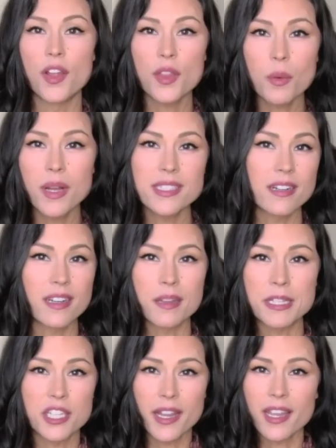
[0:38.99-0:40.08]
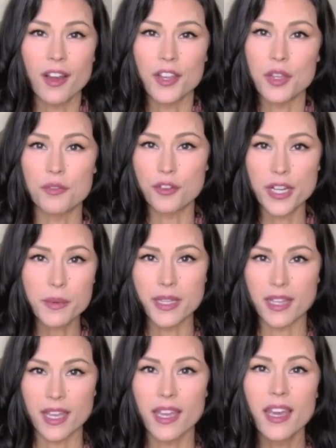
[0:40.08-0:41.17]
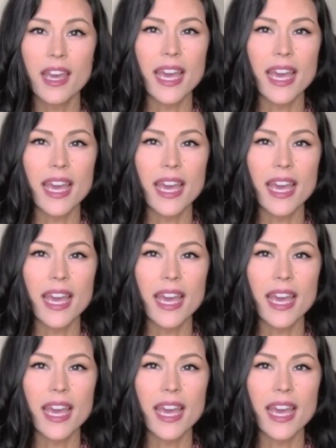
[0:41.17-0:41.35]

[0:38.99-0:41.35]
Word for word: They're the ones that are gonna be checking on you frequently,